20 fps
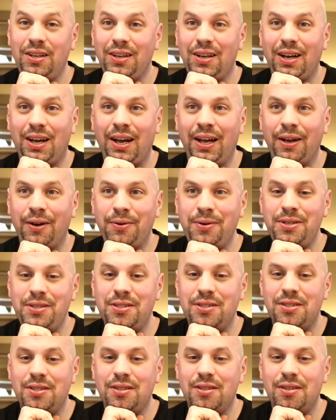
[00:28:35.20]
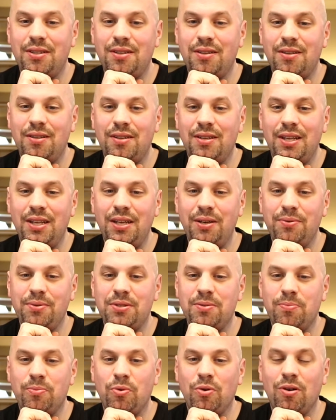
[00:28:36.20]
I always think it was
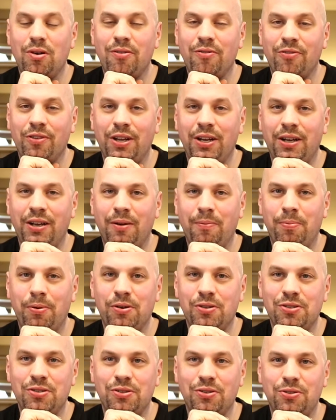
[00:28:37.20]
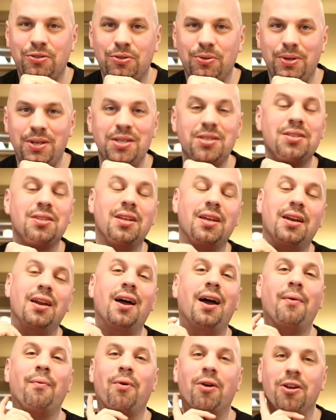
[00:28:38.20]
more of like a personal choice that
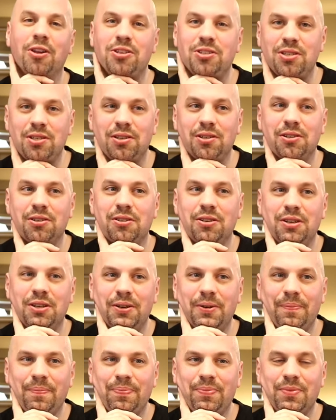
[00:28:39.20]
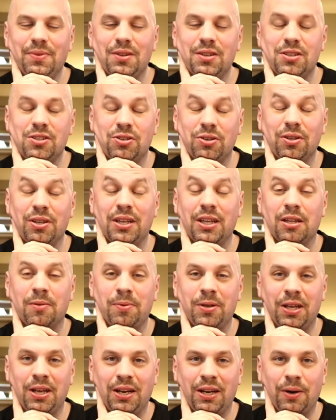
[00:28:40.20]
I wanted to, certainly at the
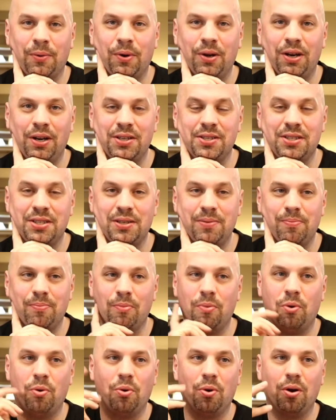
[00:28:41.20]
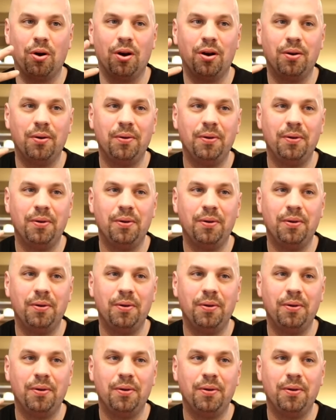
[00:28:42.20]
beginning, I wanted to seem more,